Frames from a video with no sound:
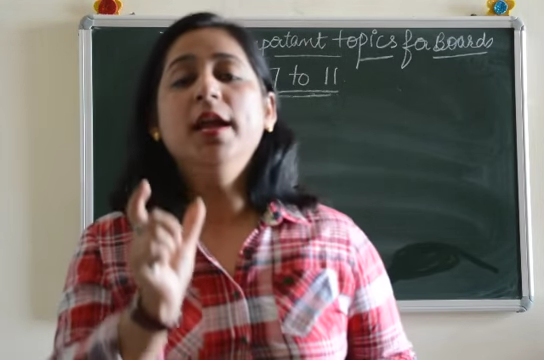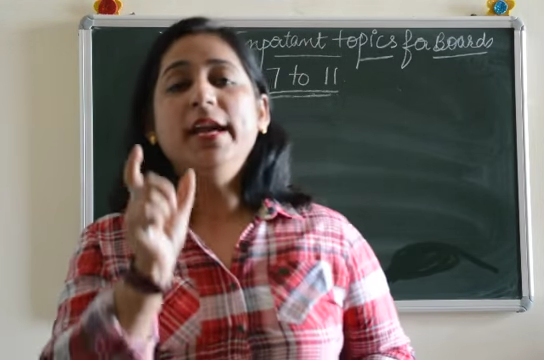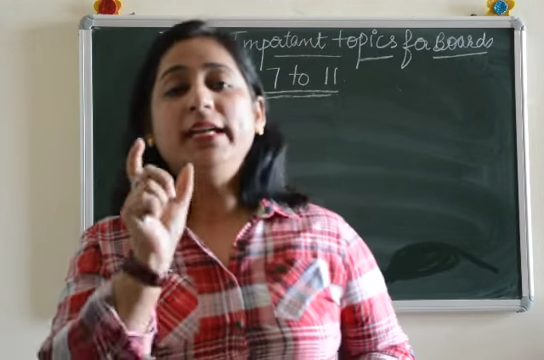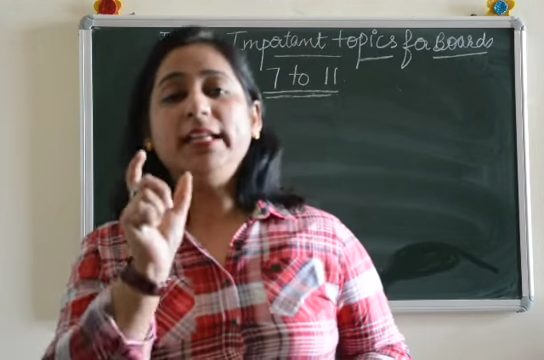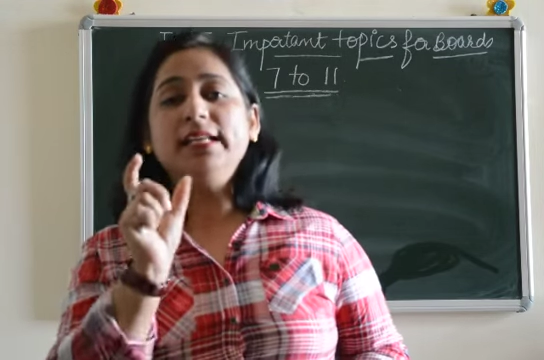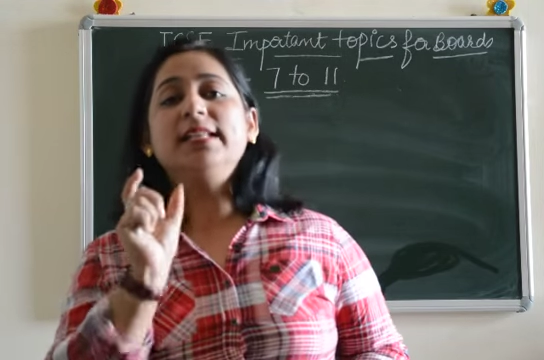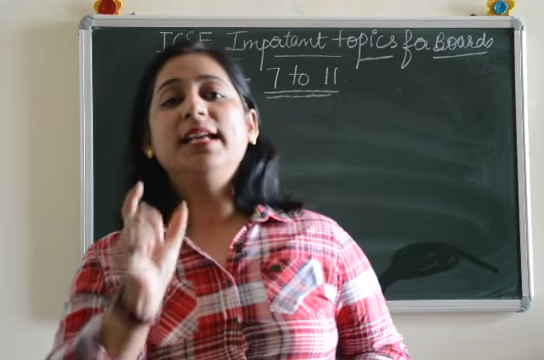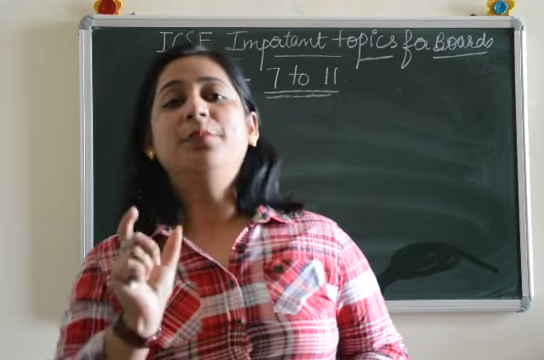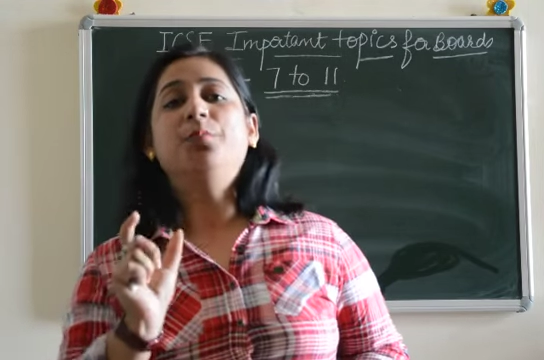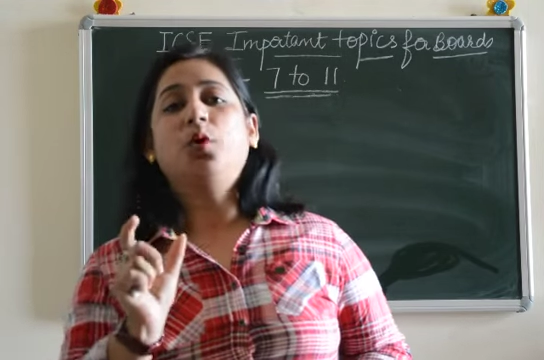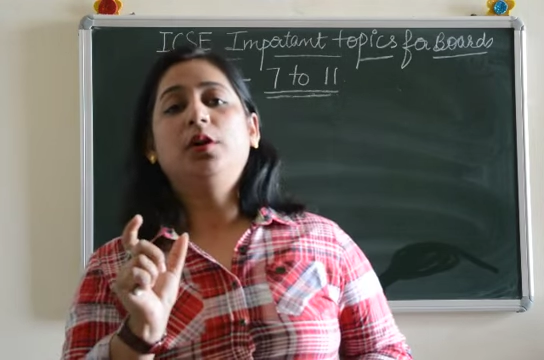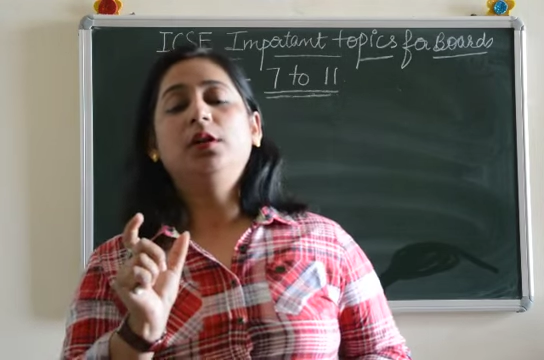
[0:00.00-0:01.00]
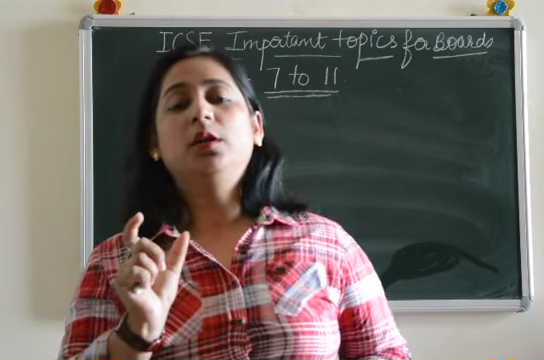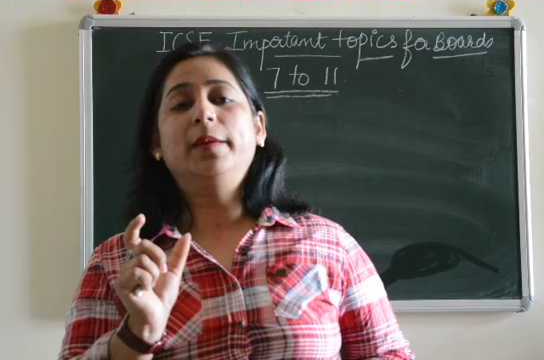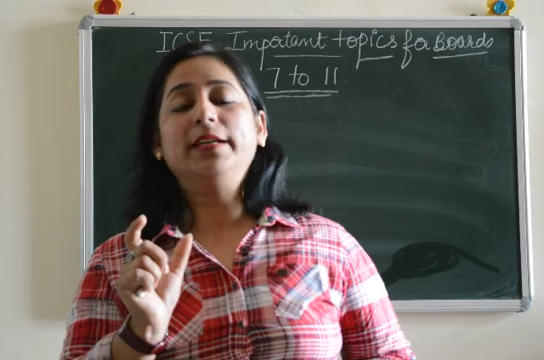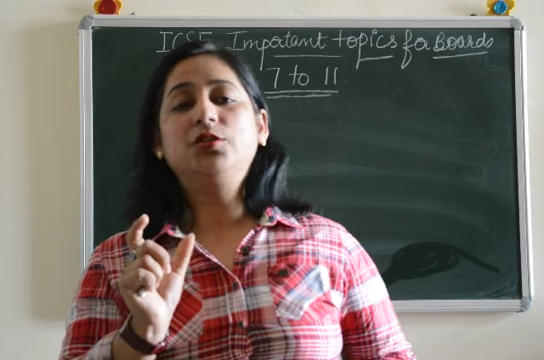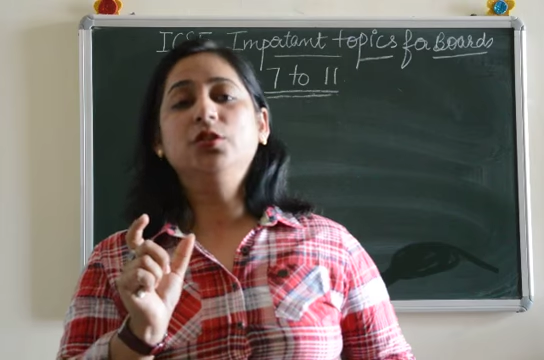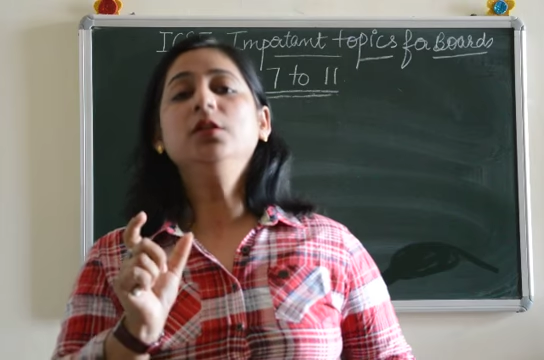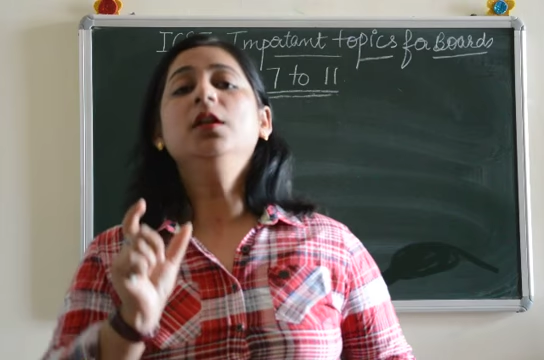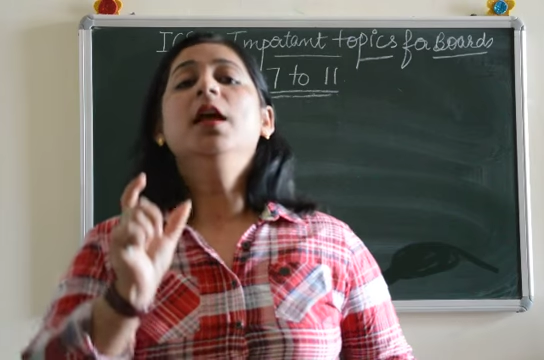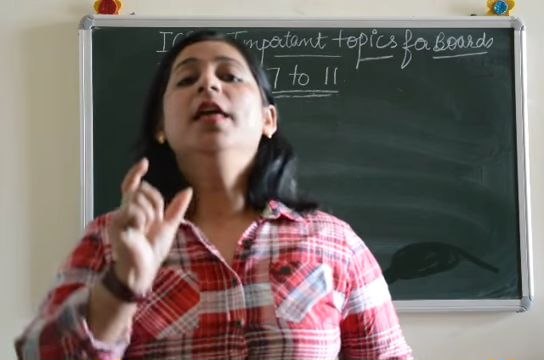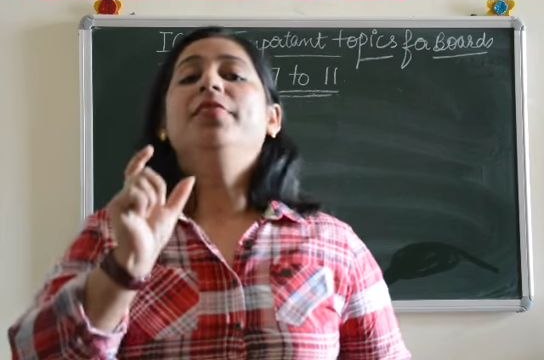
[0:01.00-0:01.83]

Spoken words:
It is an important question